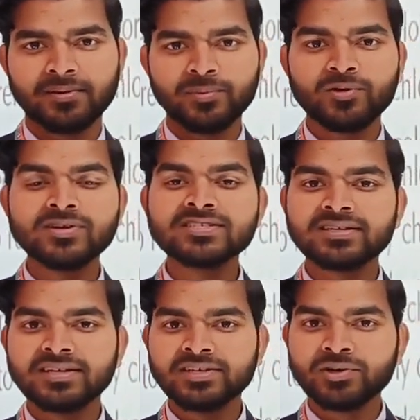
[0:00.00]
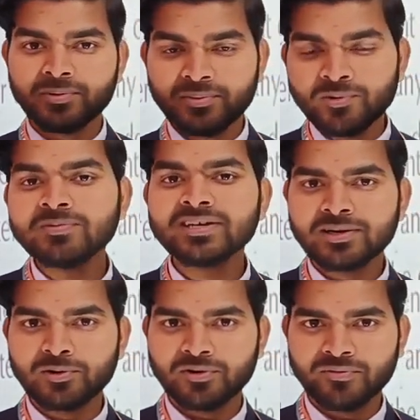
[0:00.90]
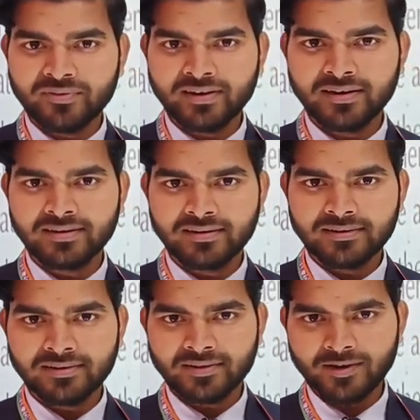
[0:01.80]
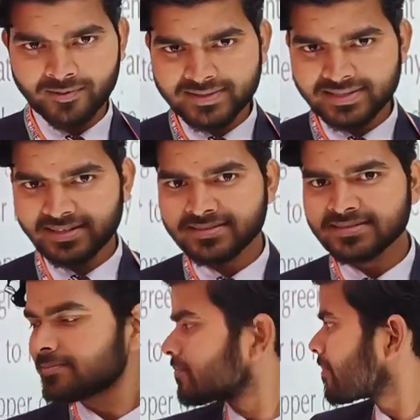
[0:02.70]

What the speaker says: because you have removed the chlorophyll. Obviously yes.